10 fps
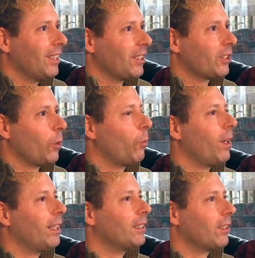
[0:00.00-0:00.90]
So
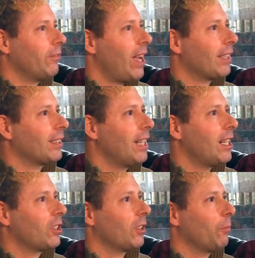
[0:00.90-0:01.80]
what is the
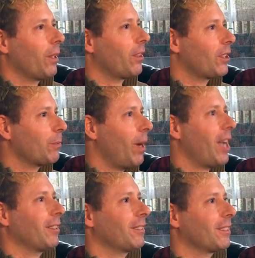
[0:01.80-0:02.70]
fascination with
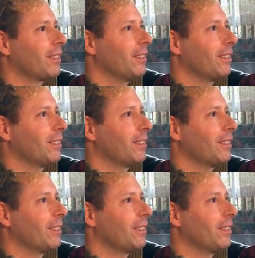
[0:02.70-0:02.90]
spiders?